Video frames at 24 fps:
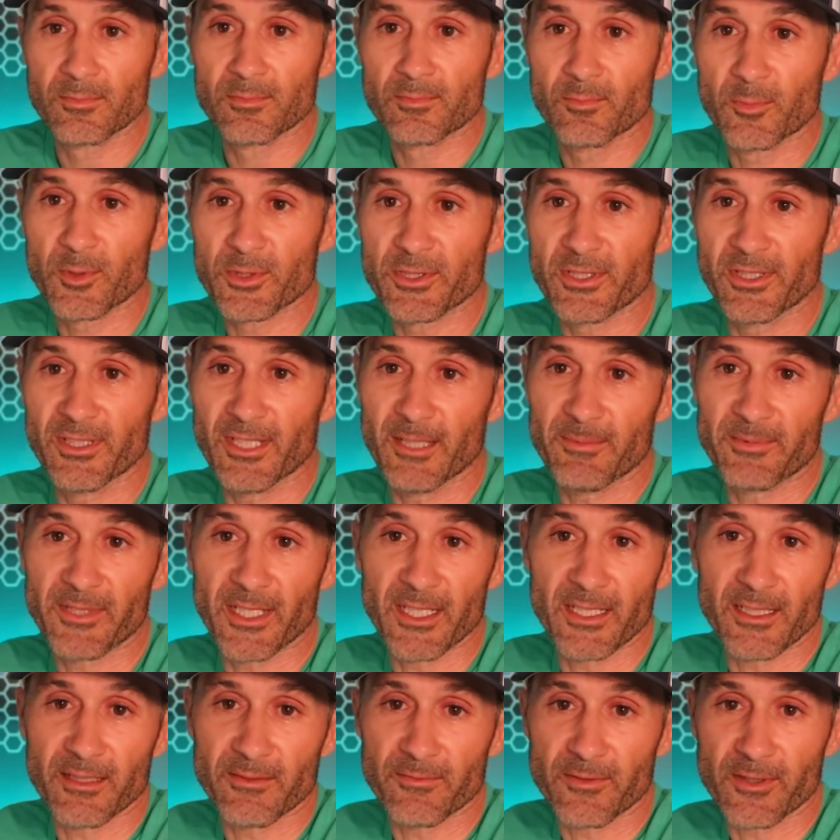We're still
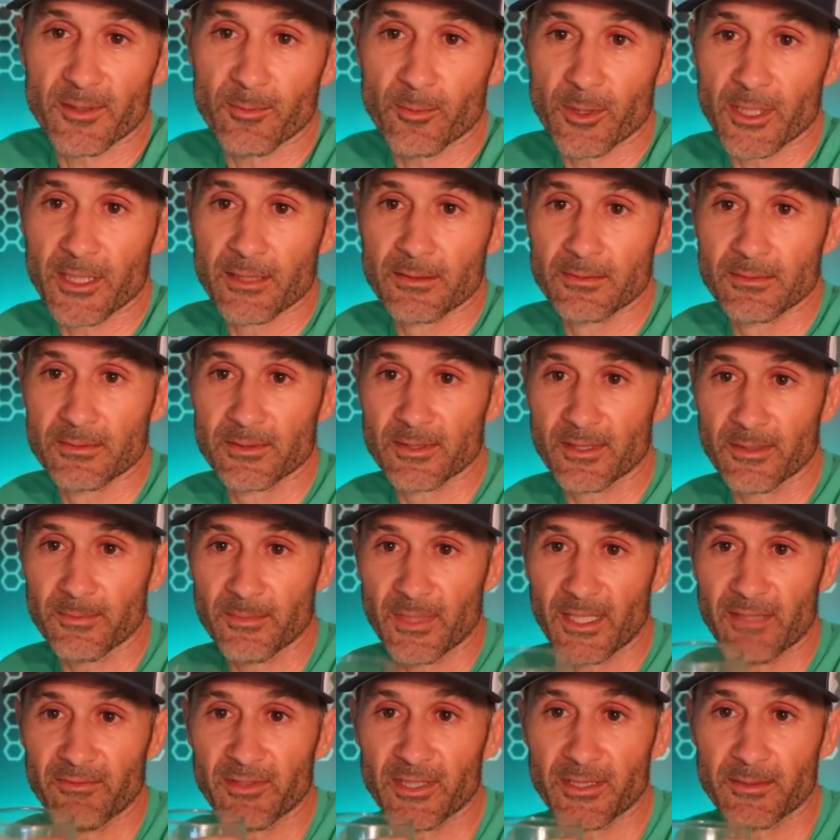updating the firmware, so I'm
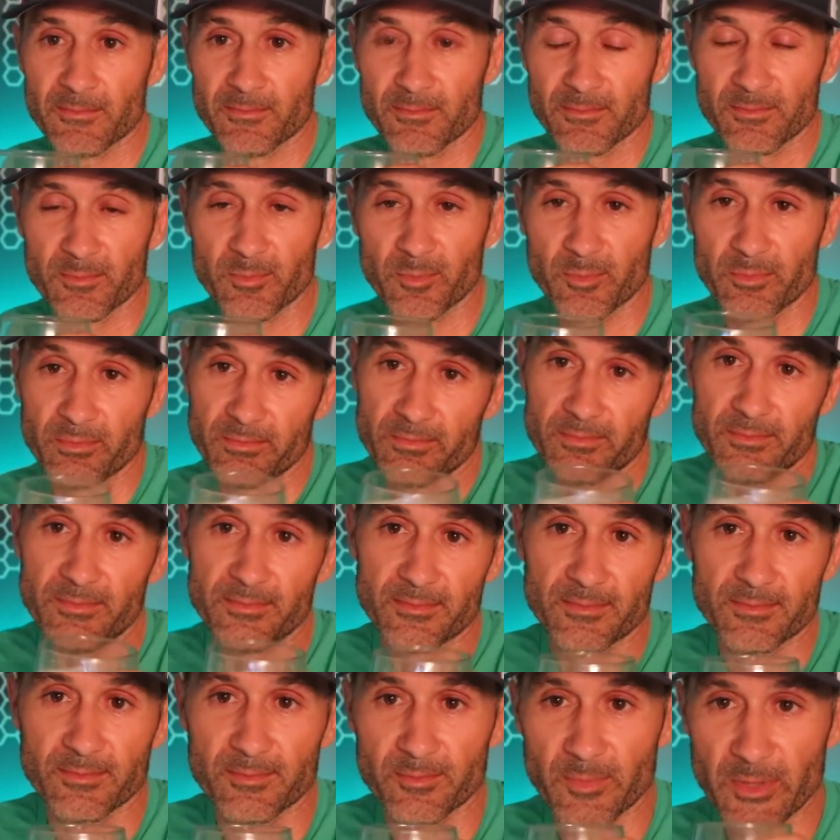having a
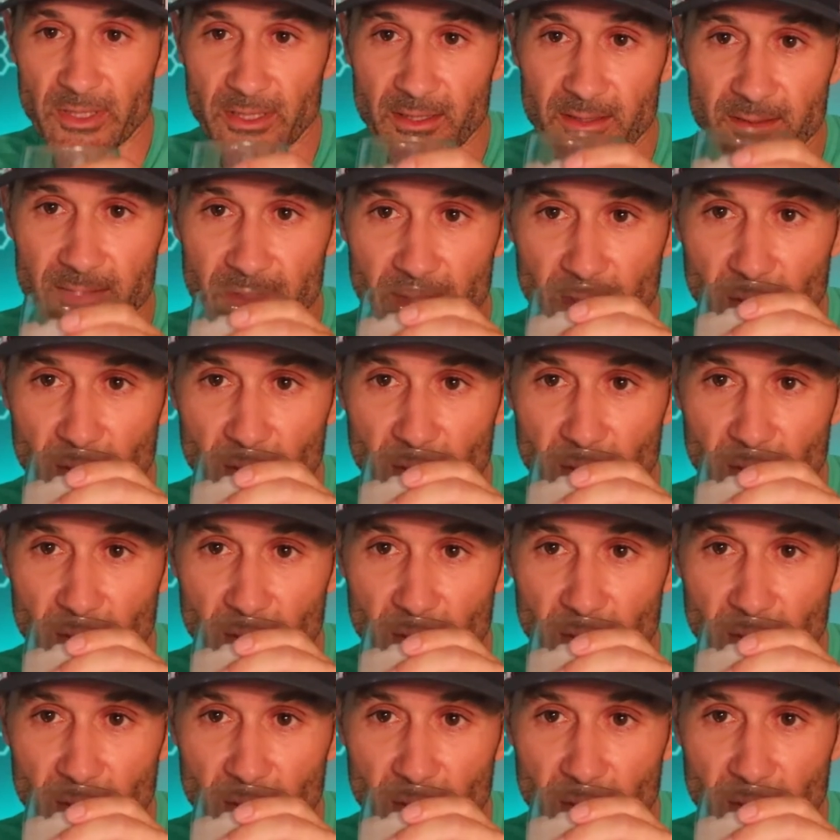beer.